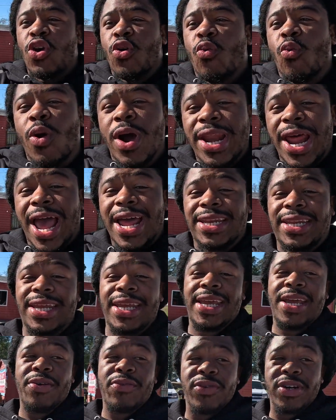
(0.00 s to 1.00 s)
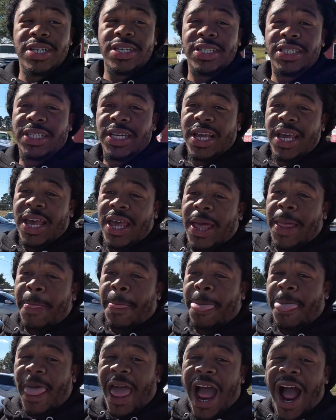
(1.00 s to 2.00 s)
What I did was
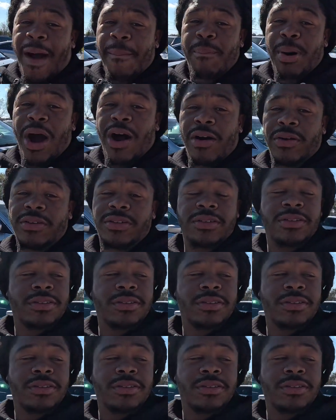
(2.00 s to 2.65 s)
I bought